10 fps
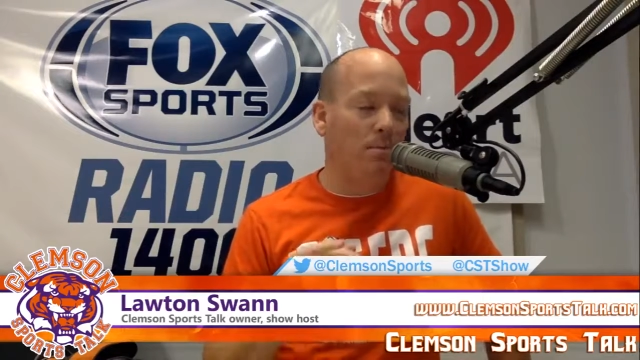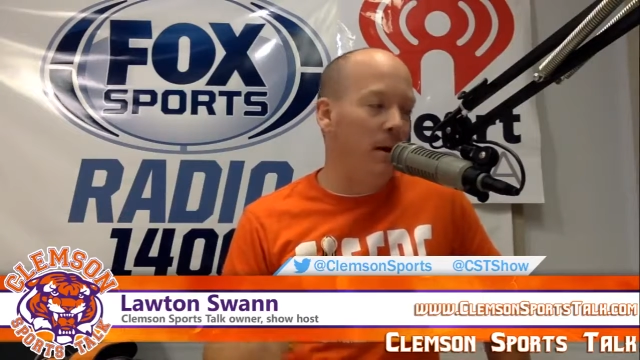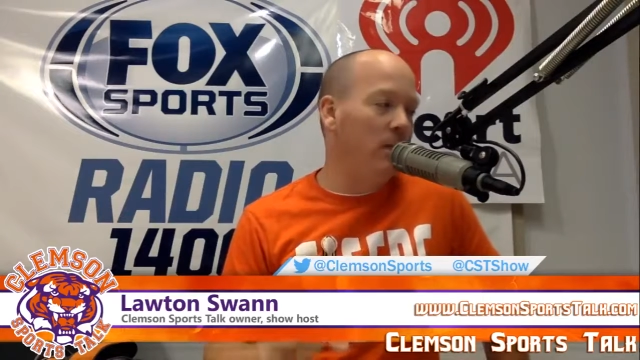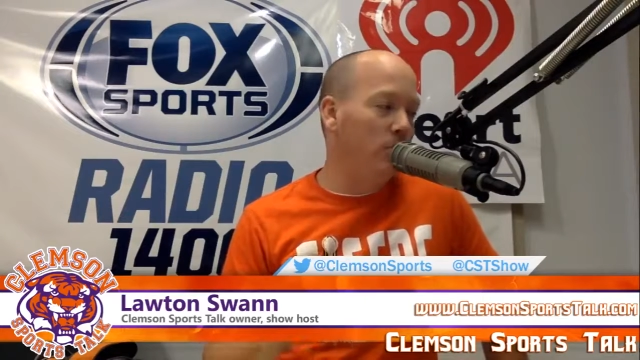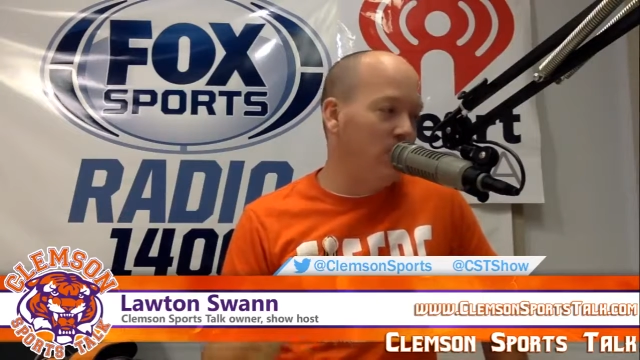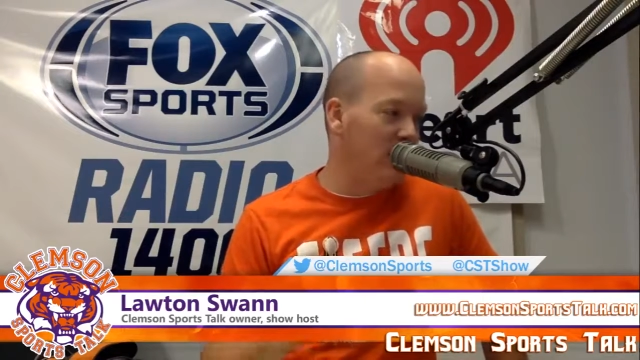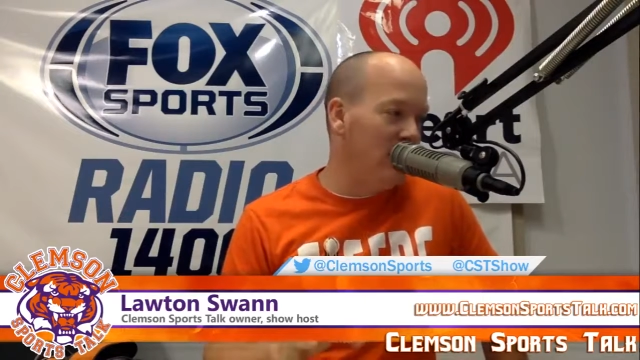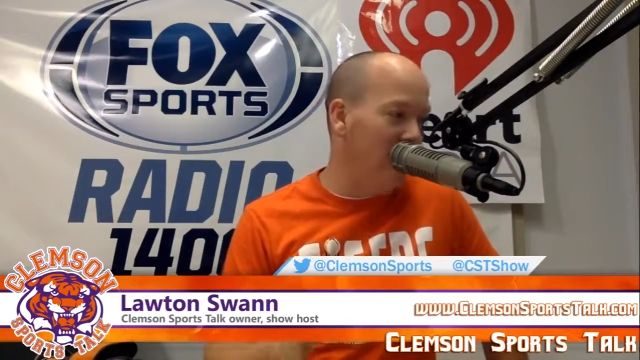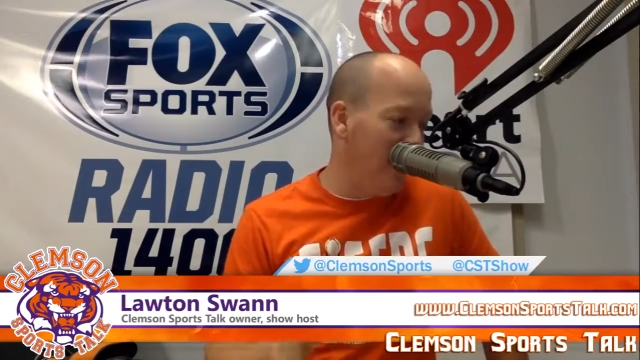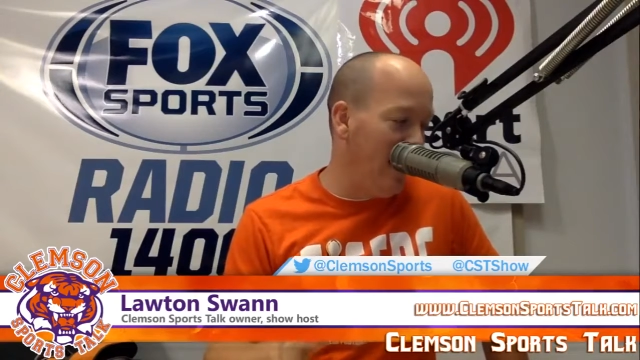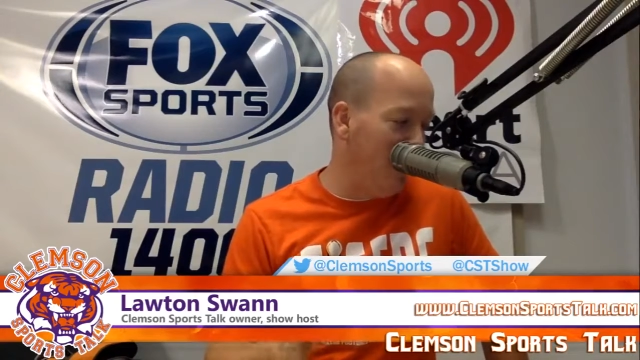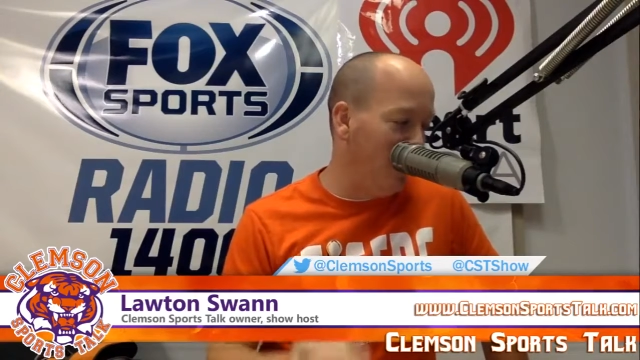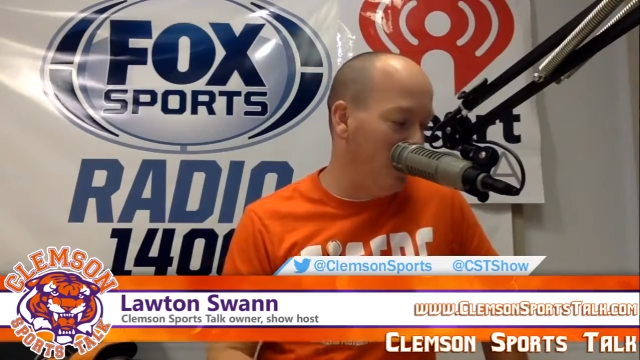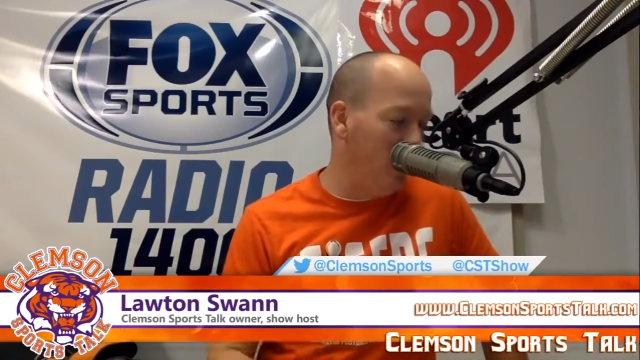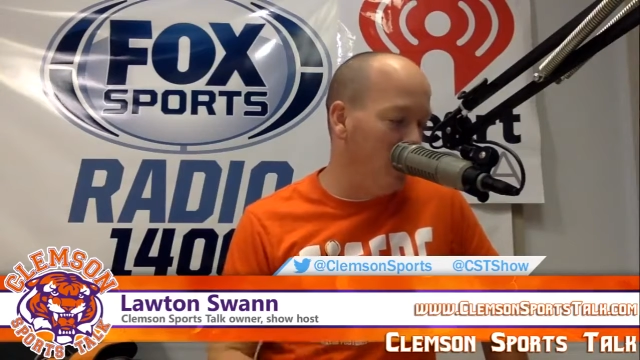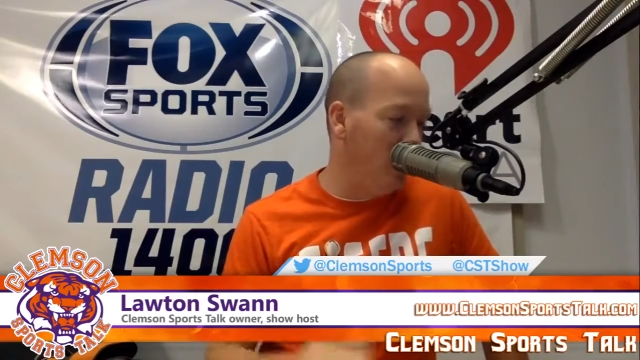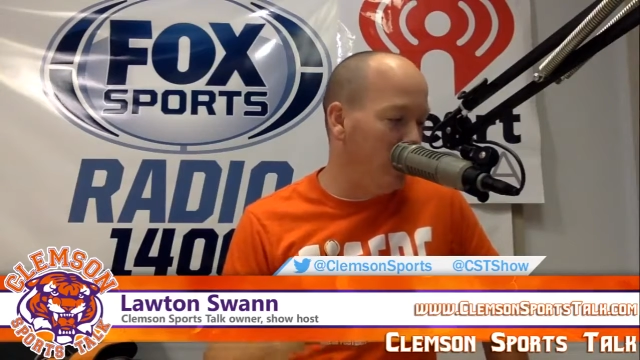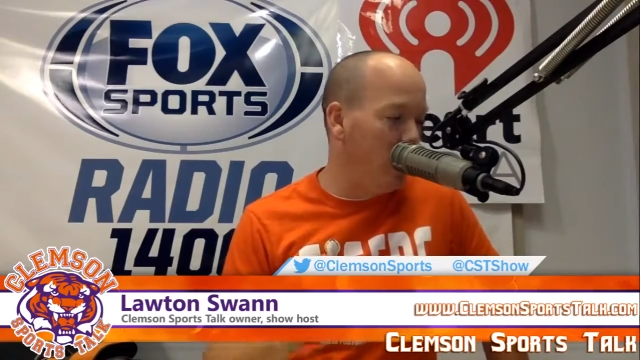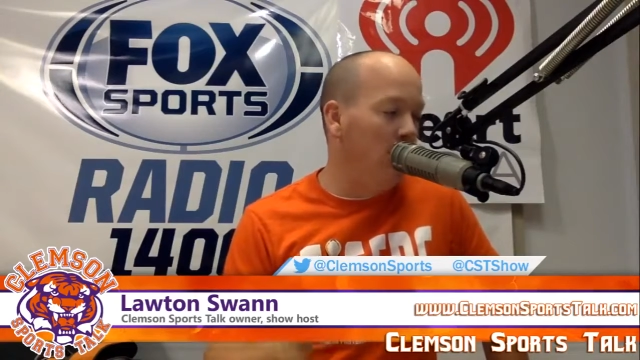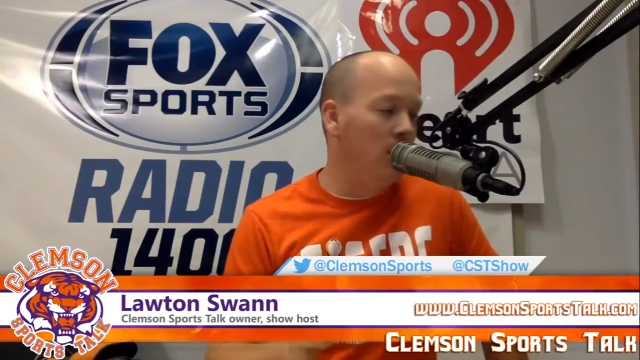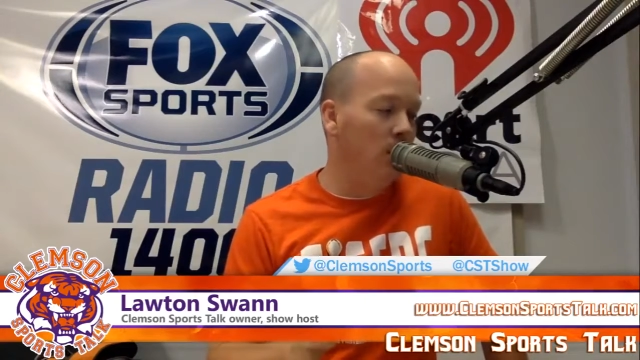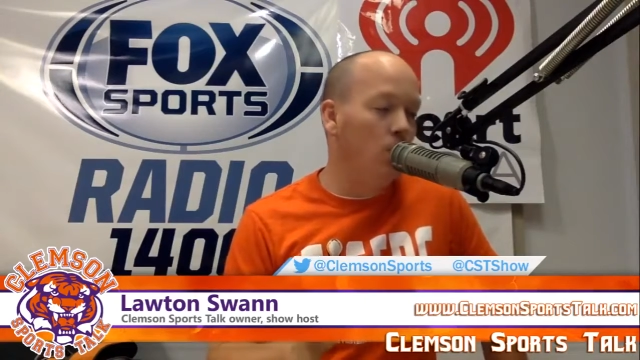measuring stick game for you because,